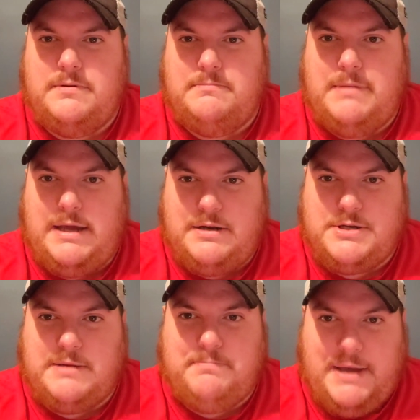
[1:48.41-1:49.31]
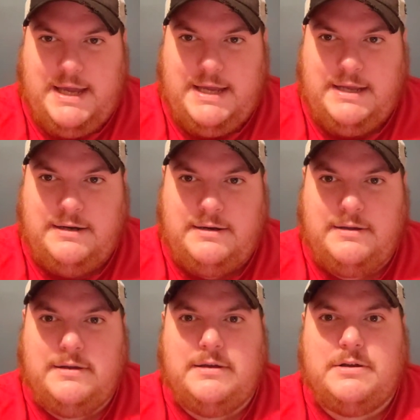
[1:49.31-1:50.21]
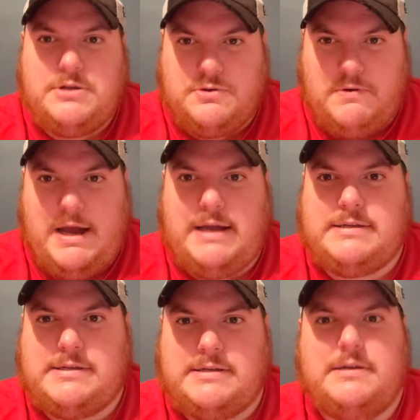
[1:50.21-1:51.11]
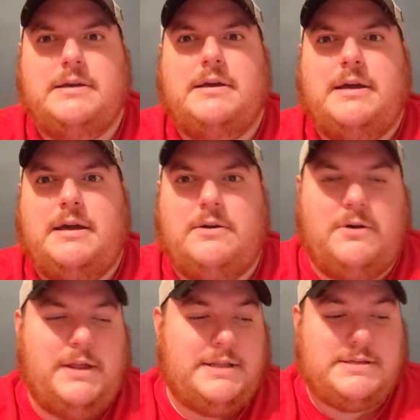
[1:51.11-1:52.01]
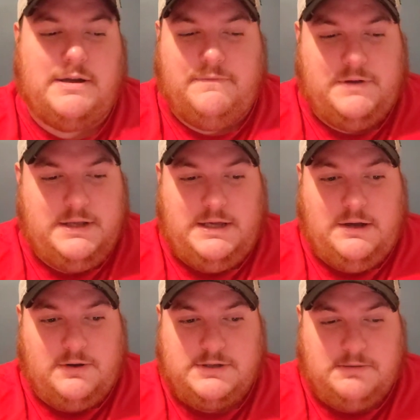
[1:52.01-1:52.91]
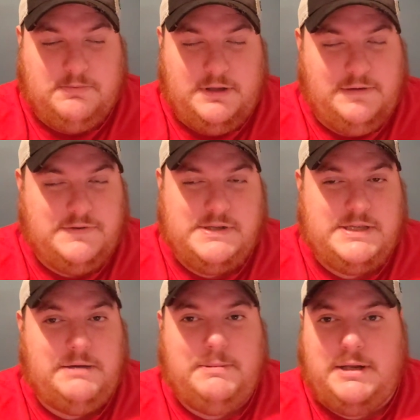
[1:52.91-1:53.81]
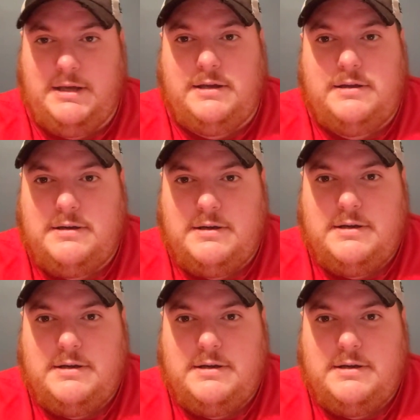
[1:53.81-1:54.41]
managing pain, stress, and all that stuff. And he also believes in CBD.